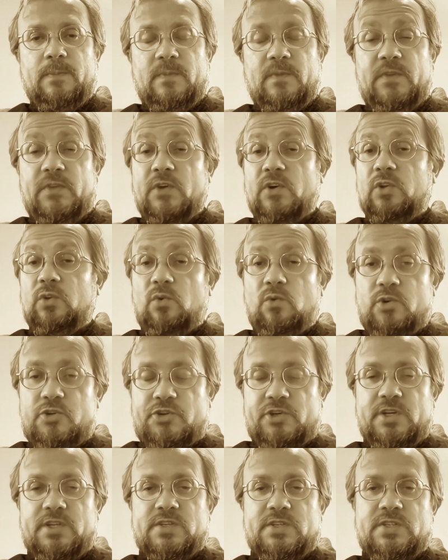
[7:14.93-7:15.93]

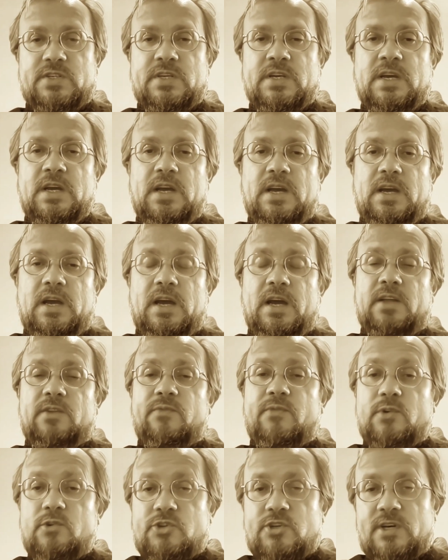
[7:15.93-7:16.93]
theologians and
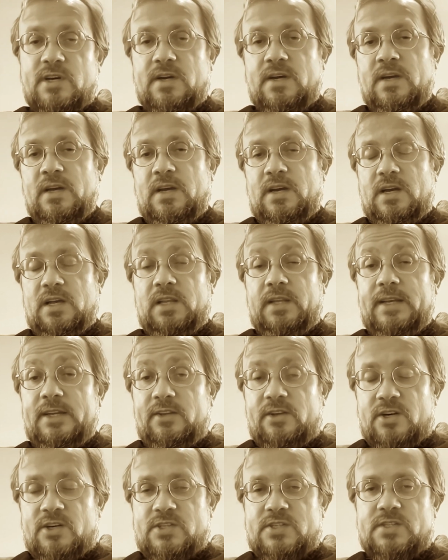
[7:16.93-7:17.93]
future
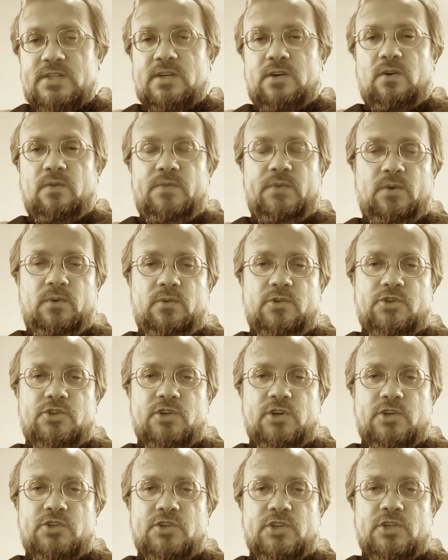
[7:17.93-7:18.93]
leaders of those
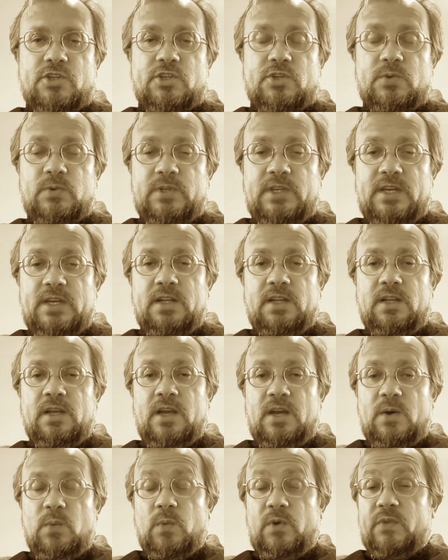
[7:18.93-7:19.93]
churches to deal
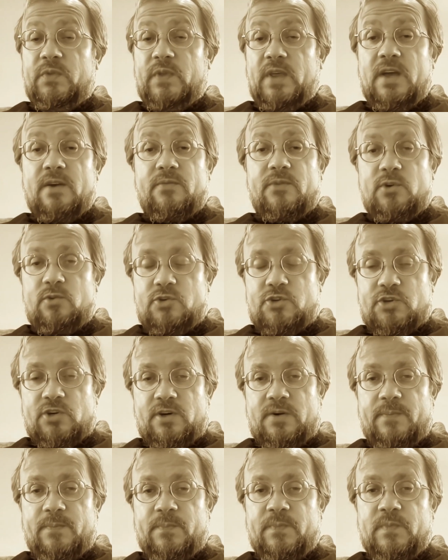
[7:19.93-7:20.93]
with their future,
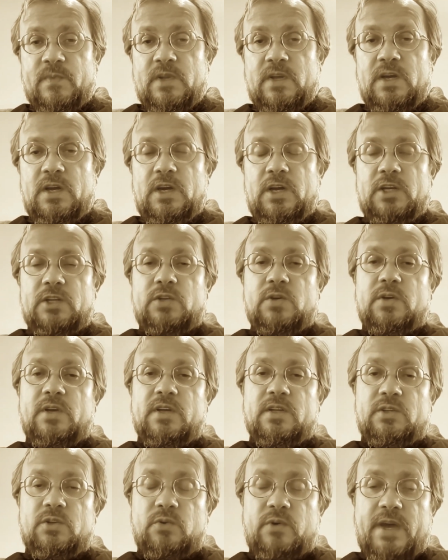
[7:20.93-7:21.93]
to,
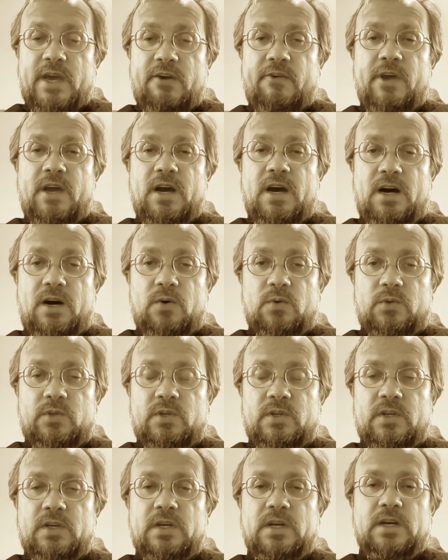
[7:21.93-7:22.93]
ca- to carry out
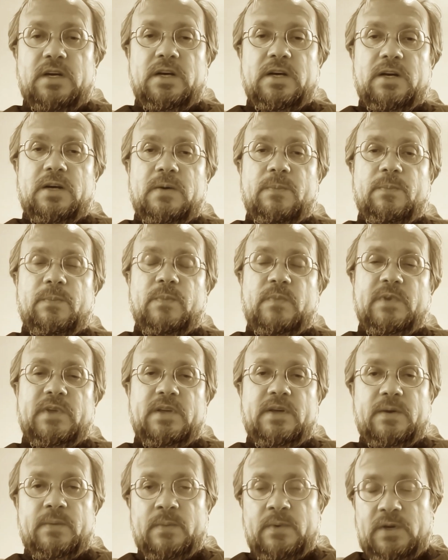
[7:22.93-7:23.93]
uh,
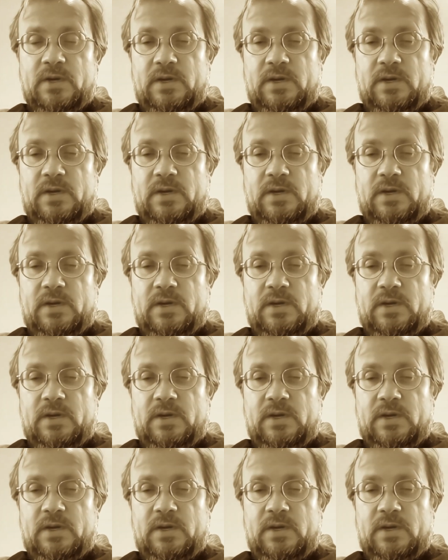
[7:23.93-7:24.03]
the